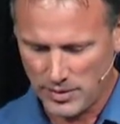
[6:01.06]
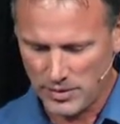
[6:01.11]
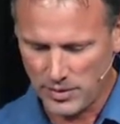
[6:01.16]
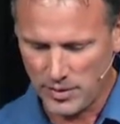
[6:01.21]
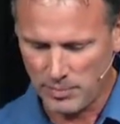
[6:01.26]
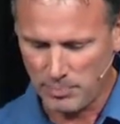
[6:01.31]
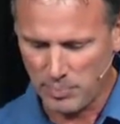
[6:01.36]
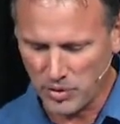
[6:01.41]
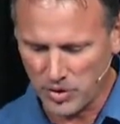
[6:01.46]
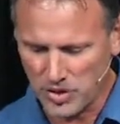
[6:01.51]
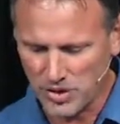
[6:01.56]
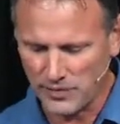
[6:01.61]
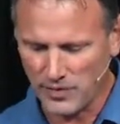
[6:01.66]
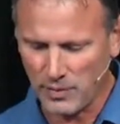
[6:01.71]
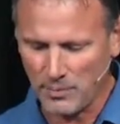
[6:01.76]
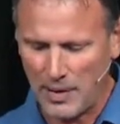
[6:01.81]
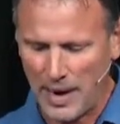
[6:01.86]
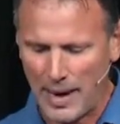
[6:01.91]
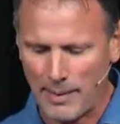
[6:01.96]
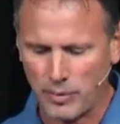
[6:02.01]
the books of the
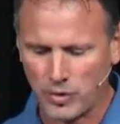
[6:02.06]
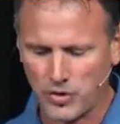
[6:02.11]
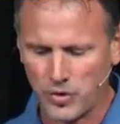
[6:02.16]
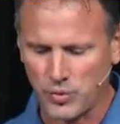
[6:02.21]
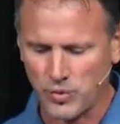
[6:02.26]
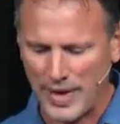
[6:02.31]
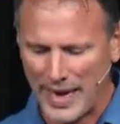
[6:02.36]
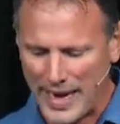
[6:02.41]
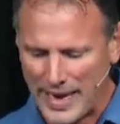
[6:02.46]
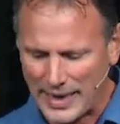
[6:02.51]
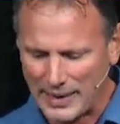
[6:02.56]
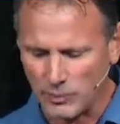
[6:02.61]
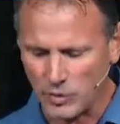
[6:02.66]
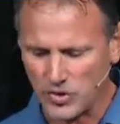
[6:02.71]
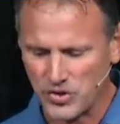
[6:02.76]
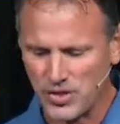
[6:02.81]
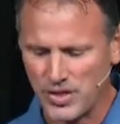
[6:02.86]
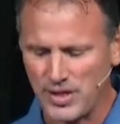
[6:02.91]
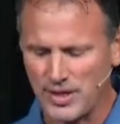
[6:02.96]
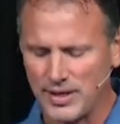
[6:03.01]
Bible, to animal
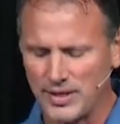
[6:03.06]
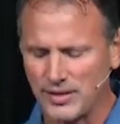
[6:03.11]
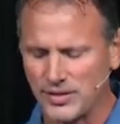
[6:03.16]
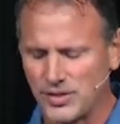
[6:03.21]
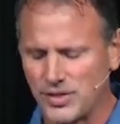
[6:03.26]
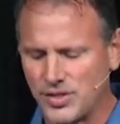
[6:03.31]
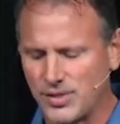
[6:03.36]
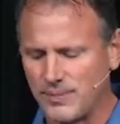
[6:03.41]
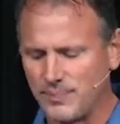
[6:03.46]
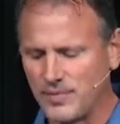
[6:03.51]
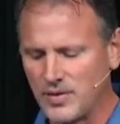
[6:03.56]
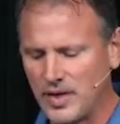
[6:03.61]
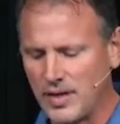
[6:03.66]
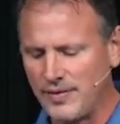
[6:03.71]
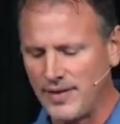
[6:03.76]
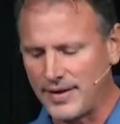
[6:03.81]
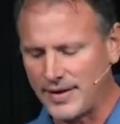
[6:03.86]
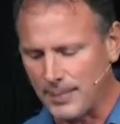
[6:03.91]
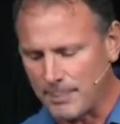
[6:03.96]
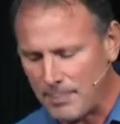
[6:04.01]
skins,
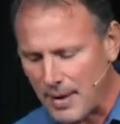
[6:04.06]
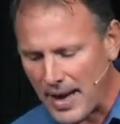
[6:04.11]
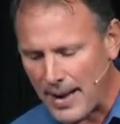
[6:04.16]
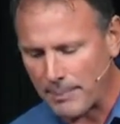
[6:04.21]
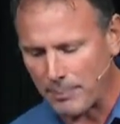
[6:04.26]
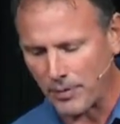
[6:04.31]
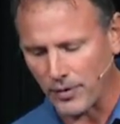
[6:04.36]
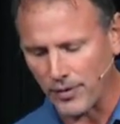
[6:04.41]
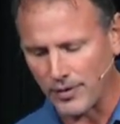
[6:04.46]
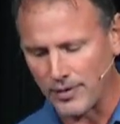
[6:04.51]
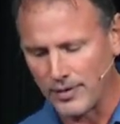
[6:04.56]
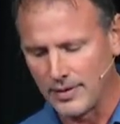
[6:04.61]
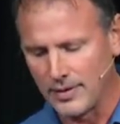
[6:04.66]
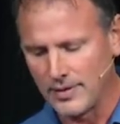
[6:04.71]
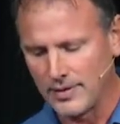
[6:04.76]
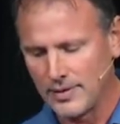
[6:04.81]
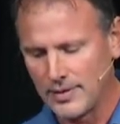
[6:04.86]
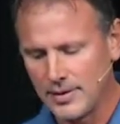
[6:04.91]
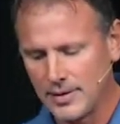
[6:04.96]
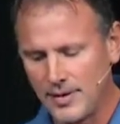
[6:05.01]
and then to paper.
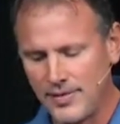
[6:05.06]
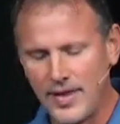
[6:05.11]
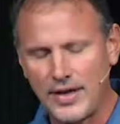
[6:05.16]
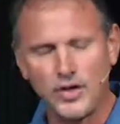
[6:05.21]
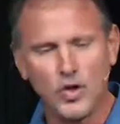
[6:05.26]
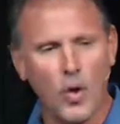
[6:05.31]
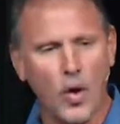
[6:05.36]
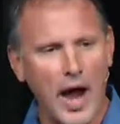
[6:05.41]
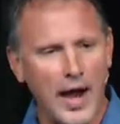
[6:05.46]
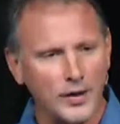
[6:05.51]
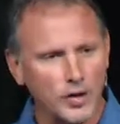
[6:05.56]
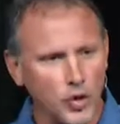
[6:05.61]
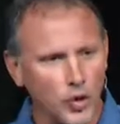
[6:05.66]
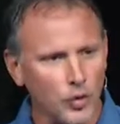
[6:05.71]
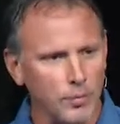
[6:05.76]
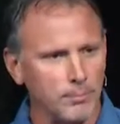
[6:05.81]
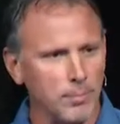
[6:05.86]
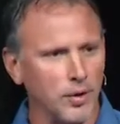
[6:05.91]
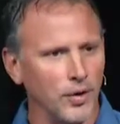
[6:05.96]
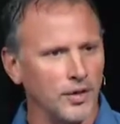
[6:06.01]
And then Johann
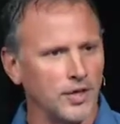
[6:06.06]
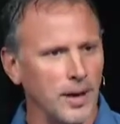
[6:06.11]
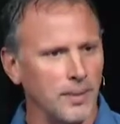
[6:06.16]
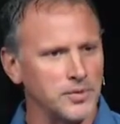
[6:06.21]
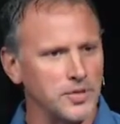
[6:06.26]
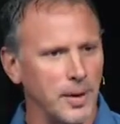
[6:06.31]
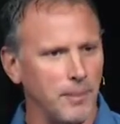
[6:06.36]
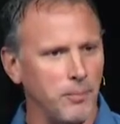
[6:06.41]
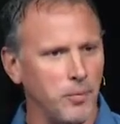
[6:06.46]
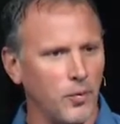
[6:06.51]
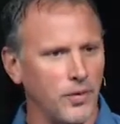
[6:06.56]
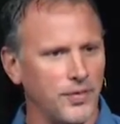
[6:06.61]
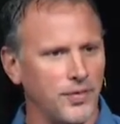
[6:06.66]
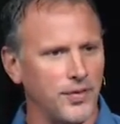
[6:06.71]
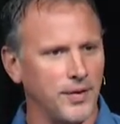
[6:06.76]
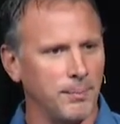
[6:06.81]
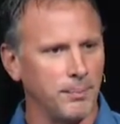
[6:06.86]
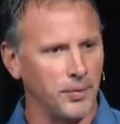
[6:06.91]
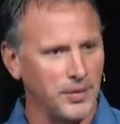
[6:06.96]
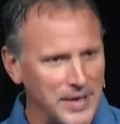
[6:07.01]
Gutenberg comes up with
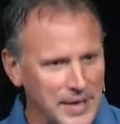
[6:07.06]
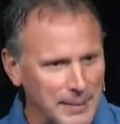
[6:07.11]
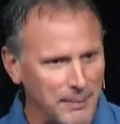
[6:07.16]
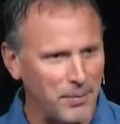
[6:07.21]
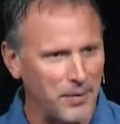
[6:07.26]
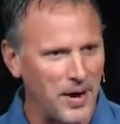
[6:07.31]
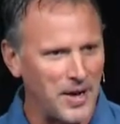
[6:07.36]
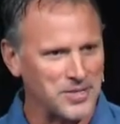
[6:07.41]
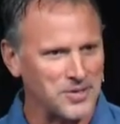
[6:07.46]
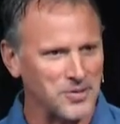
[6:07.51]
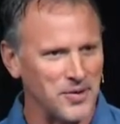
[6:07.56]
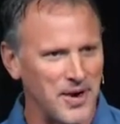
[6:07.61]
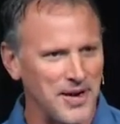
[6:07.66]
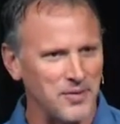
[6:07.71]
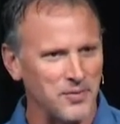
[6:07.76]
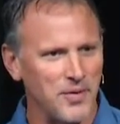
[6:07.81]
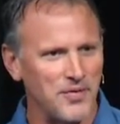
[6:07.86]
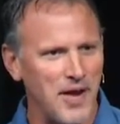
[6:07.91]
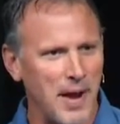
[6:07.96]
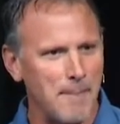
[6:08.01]
the printing press, right?
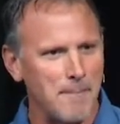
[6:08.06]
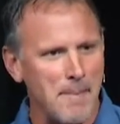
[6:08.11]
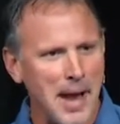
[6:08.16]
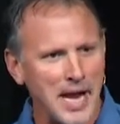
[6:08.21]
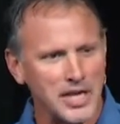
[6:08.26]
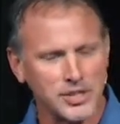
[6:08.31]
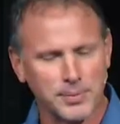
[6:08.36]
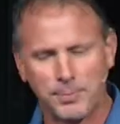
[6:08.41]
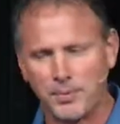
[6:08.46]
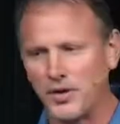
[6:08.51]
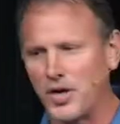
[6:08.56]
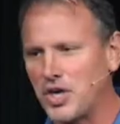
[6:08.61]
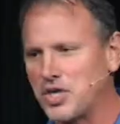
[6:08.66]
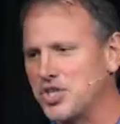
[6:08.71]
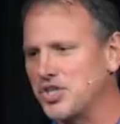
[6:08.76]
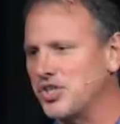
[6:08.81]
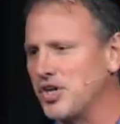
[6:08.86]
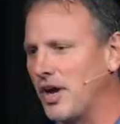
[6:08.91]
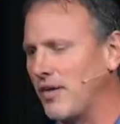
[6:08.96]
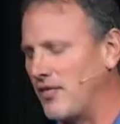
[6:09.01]
And we've got mass
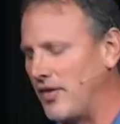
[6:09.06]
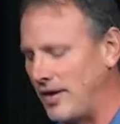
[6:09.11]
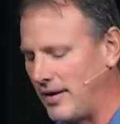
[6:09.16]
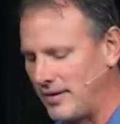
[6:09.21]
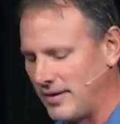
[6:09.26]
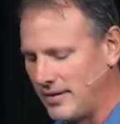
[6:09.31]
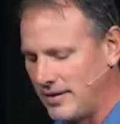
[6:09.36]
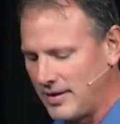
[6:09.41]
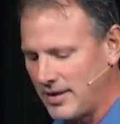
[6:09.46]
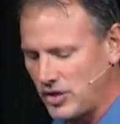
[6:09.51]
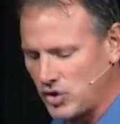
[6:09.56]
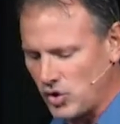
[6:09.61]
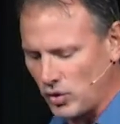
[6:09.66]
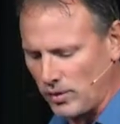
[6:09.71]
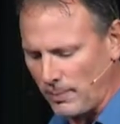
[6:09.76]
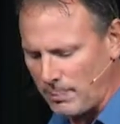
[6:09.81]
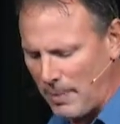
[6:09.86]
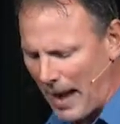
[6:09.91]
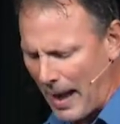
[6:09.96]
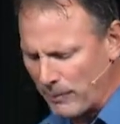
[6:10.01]
production of it. And so the
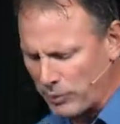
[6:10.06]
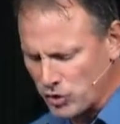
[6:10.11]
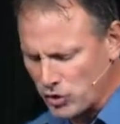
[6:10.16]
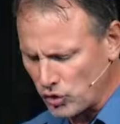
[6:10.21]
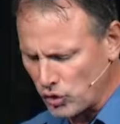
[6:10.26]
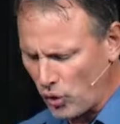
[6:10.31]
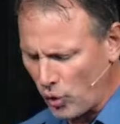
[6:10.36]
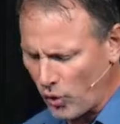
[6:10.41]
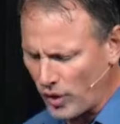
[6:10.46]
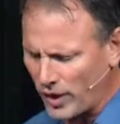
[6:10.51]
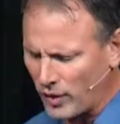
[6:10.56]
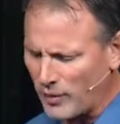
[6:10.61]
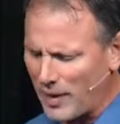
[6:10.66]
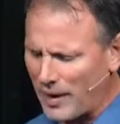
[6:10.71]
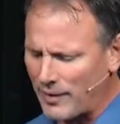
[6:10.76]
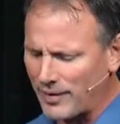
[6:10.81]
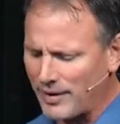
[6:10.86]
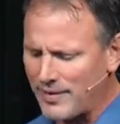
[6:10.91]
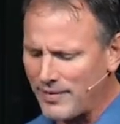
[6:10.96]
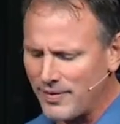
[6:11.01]
Bibles are going
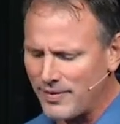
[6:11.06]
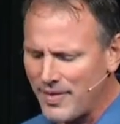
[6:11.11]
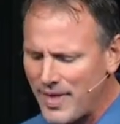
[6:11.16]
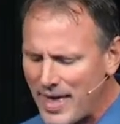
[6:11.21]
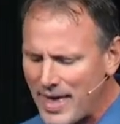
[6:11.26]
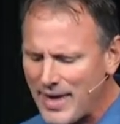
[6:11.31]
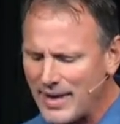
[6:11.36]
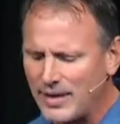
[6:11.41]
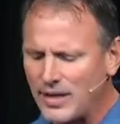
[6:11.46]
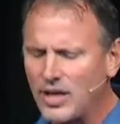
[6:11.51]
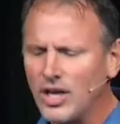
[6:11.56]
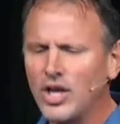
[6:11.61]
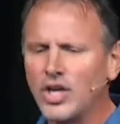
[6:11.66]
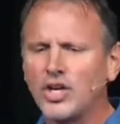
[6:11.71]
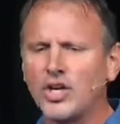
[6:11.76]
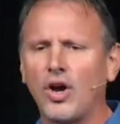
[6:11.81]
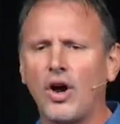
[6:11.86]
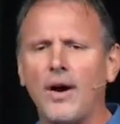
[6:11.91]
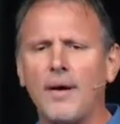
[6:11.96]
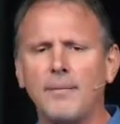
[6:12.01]
around. And then
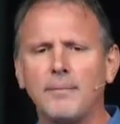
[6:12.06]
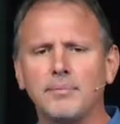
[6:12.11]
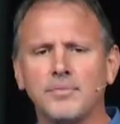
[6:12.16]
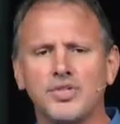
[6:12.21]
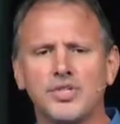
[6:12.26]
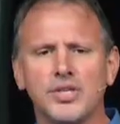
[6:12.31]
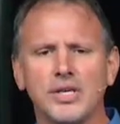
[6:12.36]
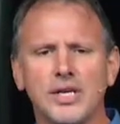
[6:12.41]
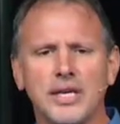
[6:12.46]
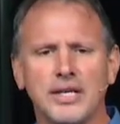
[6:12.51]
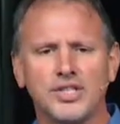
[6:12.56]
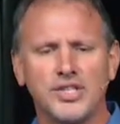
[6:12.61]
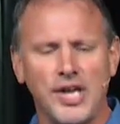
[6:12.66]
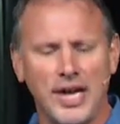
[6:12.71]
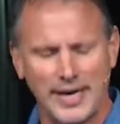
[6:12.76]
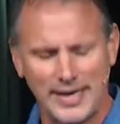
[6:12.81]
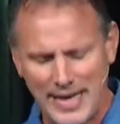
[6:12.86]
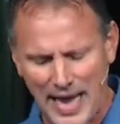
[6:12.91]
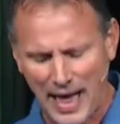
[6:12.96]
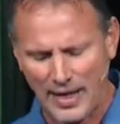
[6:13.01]
comes
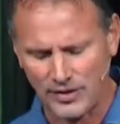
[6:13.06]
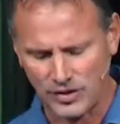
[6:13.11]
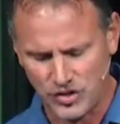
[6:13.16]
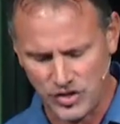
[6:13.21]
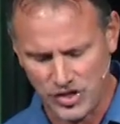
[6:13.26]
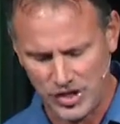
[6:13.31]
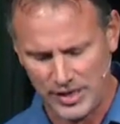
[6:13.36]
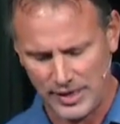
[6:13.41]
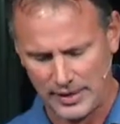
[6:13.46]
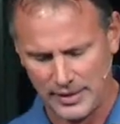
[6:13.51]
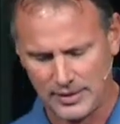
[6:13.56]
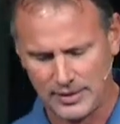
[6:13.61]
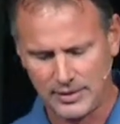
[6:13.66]
technology.